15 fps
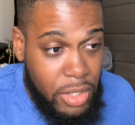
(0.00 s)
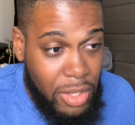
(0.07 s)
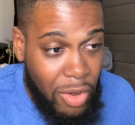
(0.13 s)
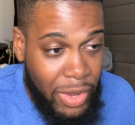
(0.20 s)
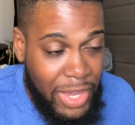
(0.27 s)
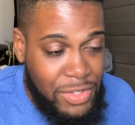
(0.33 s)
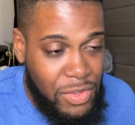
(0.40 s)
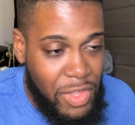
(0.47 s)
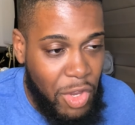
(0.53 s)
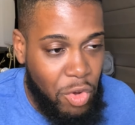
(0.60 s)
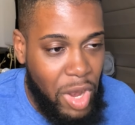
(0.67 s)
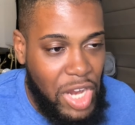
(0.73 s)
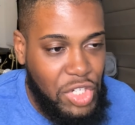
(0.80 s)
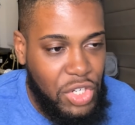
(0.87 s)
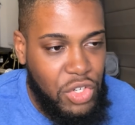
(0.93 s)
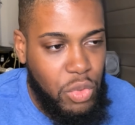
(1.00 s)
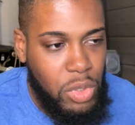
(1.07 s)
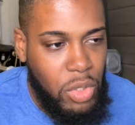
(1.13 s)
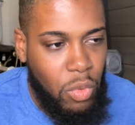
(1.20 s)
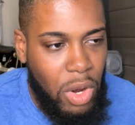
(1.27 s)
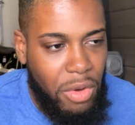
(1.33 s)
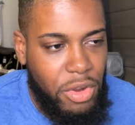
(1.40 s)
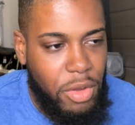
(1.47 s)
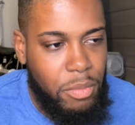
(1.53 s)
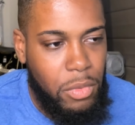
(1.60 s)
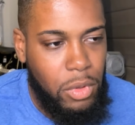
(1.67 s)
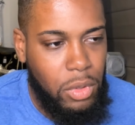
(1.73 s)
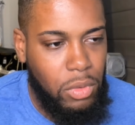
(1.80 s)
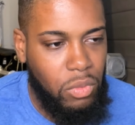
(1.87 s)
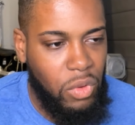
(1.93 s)
Okay, so they crashed into an aquarium.
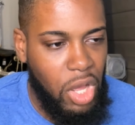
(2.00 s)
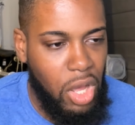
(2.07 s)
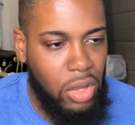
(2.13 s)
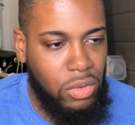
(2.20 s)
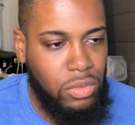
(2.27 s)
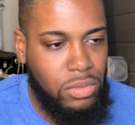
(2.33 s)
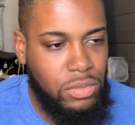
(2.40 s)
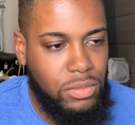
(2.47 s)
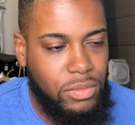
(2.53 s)
Whoa.